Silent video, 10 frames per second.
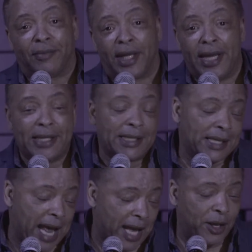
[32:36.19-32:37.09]
It's
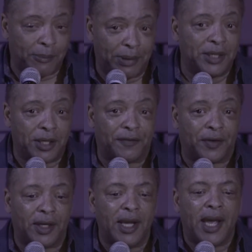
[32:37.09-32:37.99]
not going to be
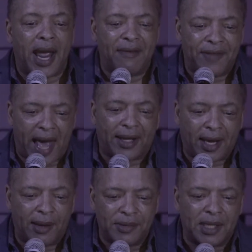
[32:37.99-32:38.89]
different. And that
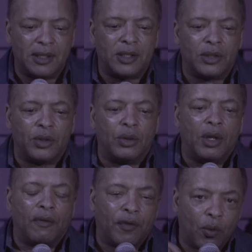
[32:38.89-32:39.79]
comes into
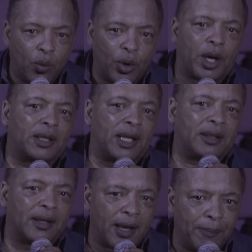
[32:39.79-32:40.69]
the work that
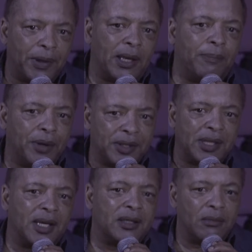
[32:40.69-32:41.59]
the company puts
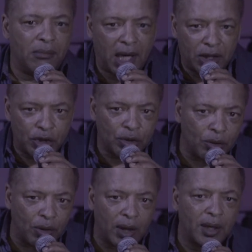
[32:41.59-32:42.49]
in to make
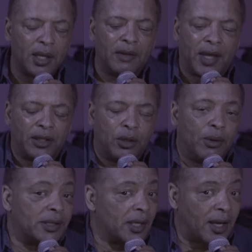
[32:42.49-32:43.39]
sure that you
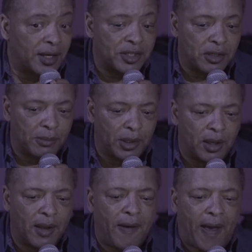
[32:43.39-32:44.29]
as a
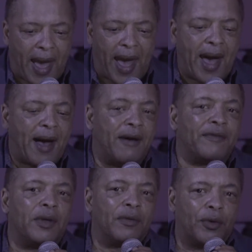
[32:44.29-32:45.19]
customer have
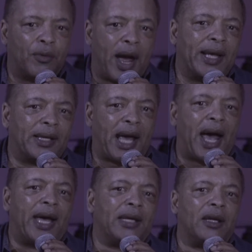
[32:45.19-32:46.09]
the right
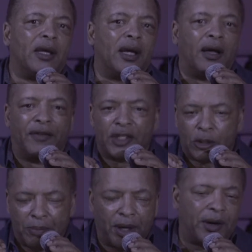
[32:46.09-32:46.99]
kind of
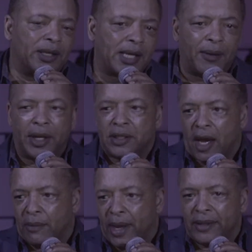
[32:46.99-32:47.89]
experience. Now, I'm going to
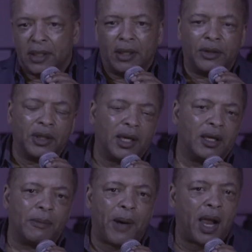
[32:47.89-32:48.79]
talk about, you can get
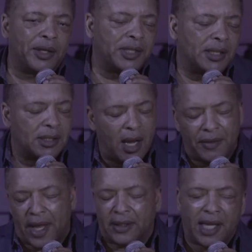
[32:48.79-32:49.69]
into politics and all
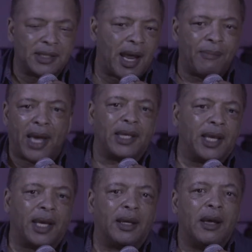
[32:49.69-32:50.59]
that. That's not my
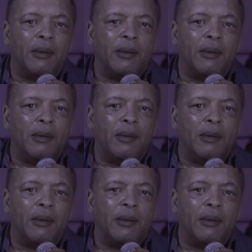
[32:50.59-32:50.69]
gig.